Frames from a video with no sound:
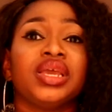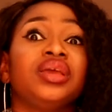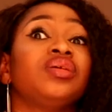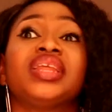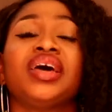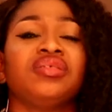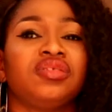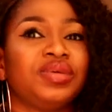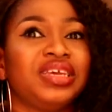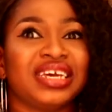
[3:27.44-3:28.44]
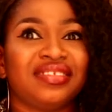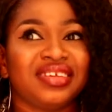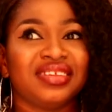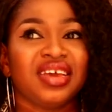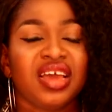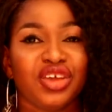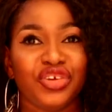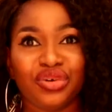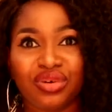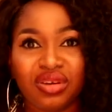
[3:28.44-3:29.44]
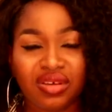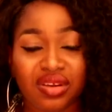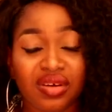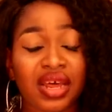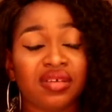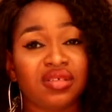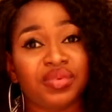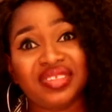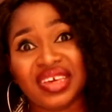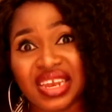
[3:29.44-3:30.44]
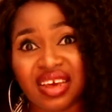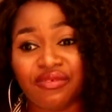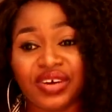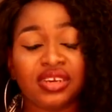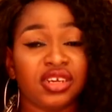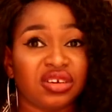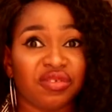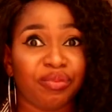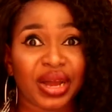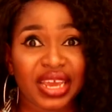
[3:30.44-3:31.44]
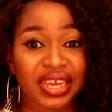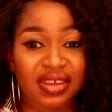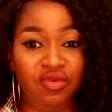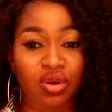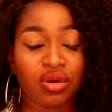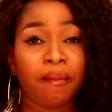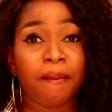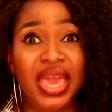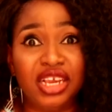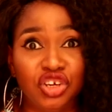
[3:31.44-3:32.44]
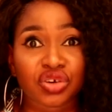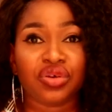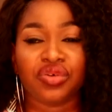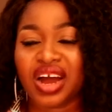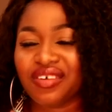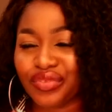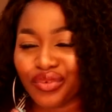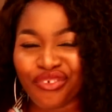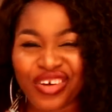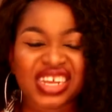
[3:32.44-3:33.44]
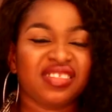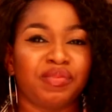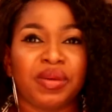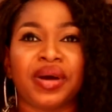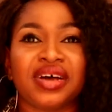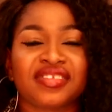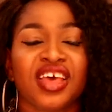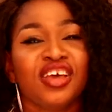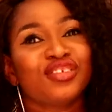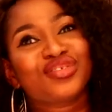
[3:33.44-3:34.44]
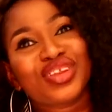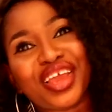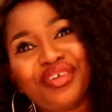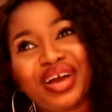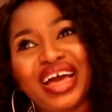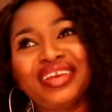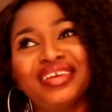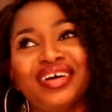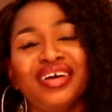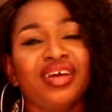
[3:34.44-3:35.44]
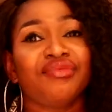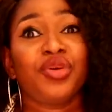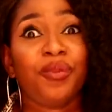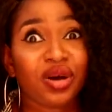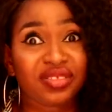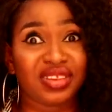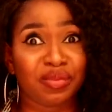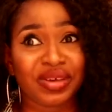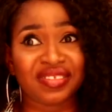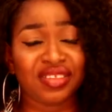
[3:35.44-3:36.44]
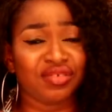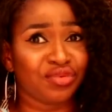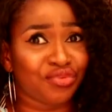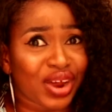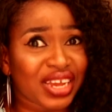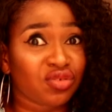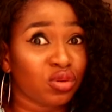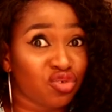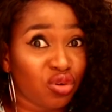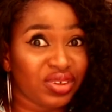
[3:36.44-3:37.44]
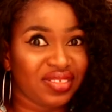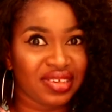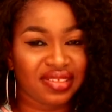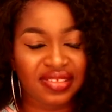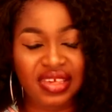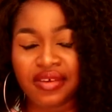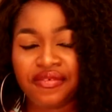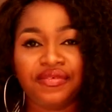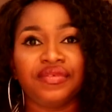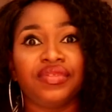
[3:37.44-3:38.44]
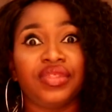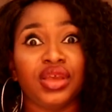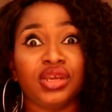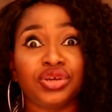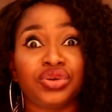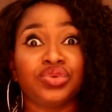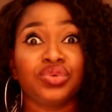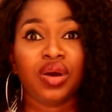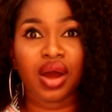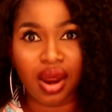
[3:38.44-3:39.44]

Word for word: in order not to be getting, you know, in order not to be taken advantage of by anyone, make sure you have the right papers so that you can report the person to the right authorities. If the issue